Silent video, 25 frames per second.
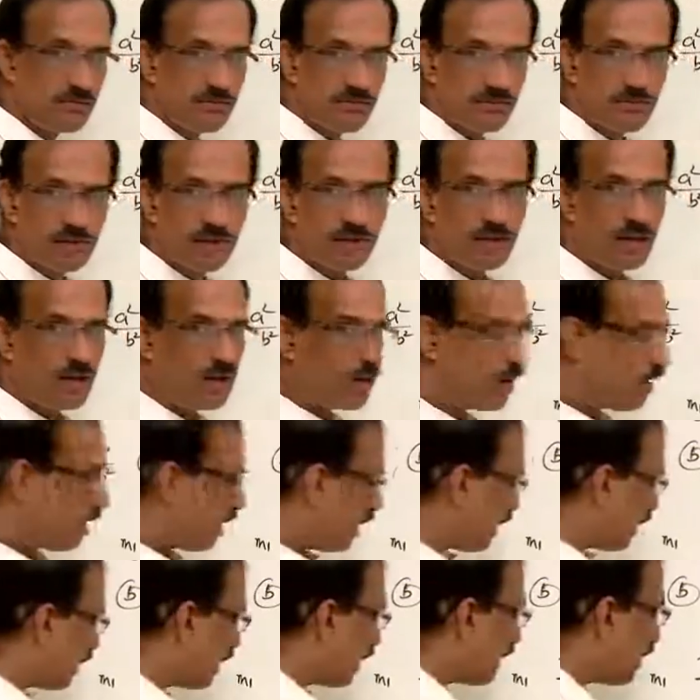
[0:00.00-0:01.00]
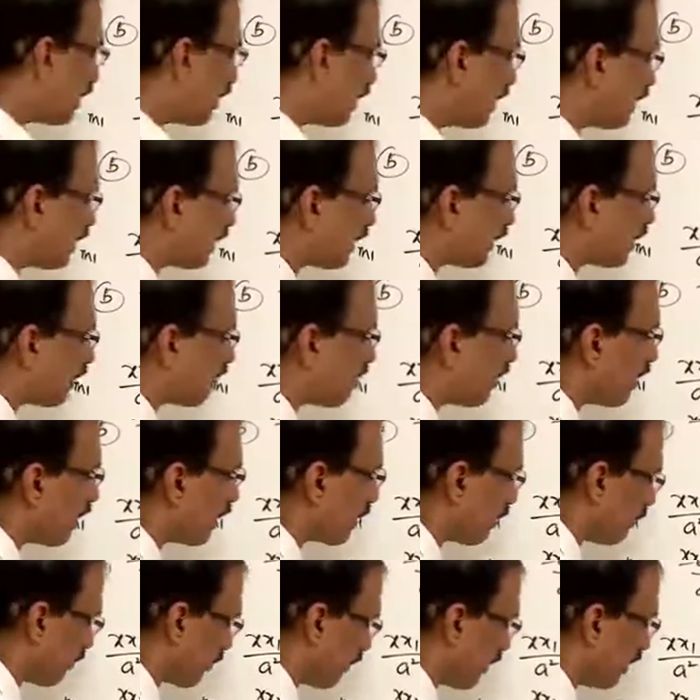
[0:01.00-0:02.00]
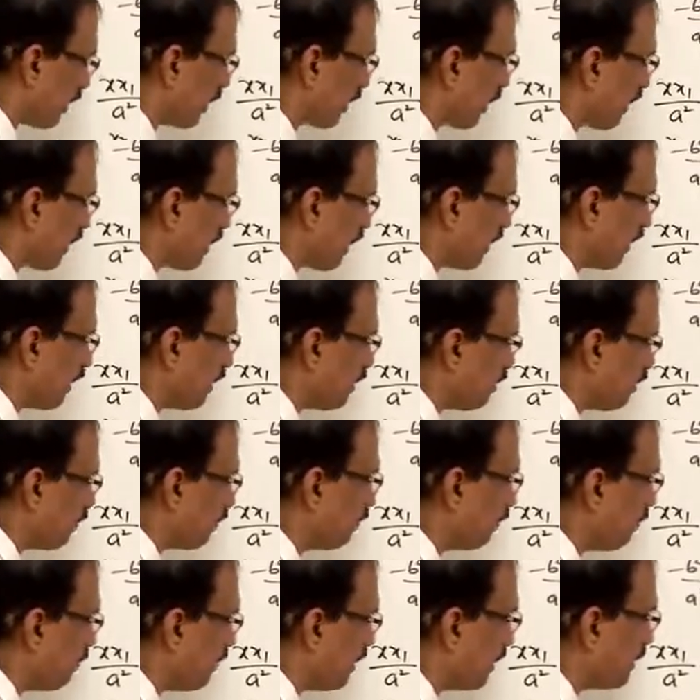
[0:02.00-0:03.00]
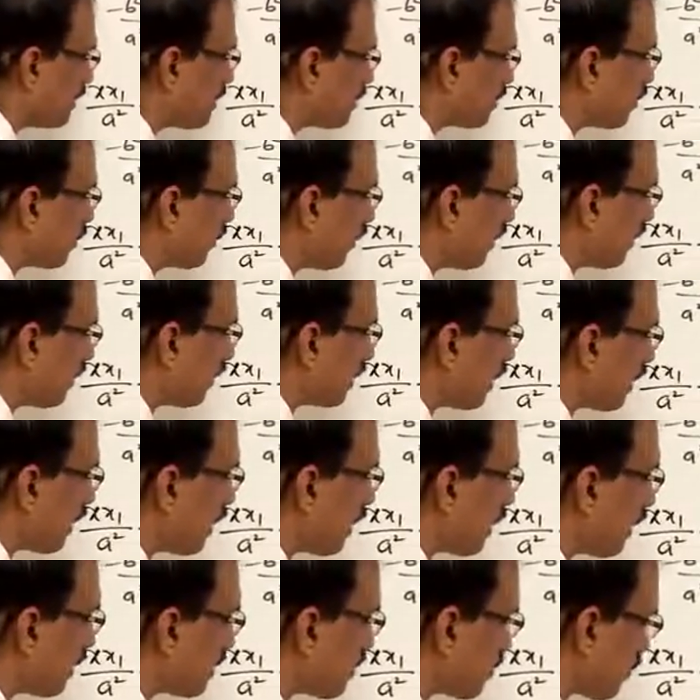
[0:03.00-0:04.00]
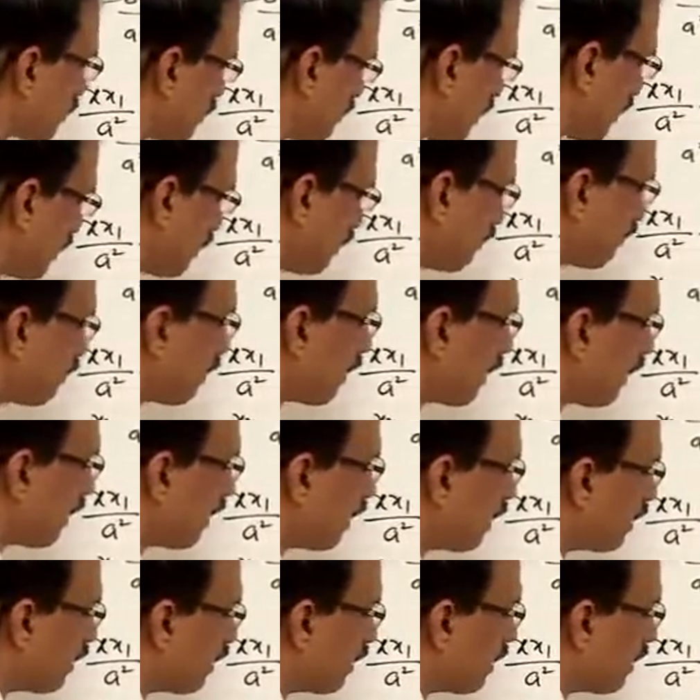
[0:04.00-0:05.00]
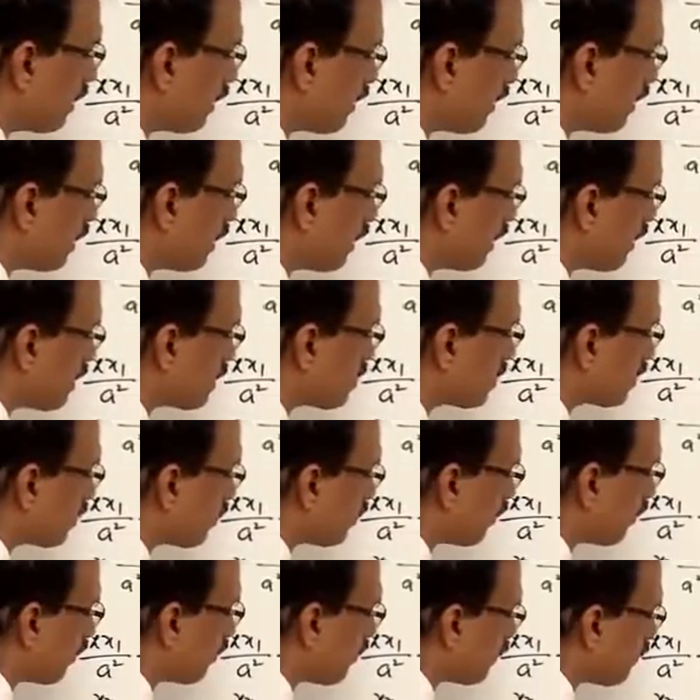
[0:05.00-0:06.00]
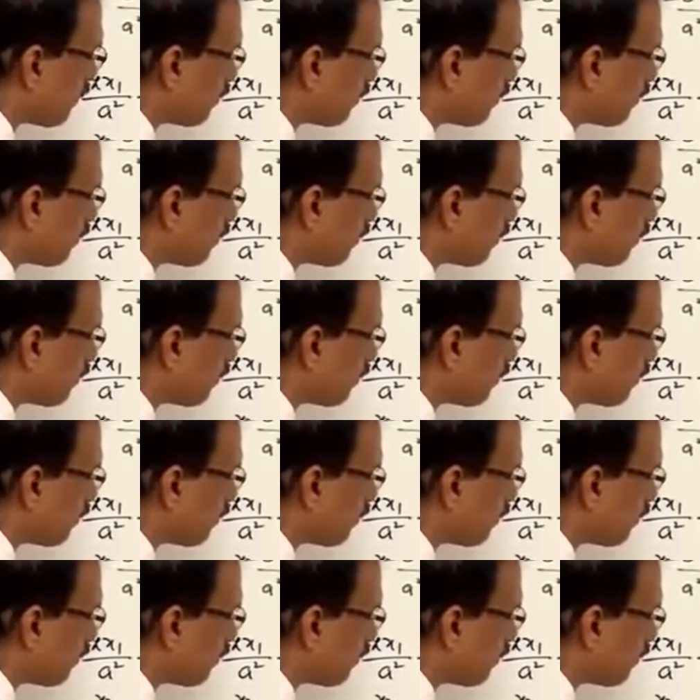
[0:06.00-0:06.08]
Or in other way around you can write b square x1 by a square y1.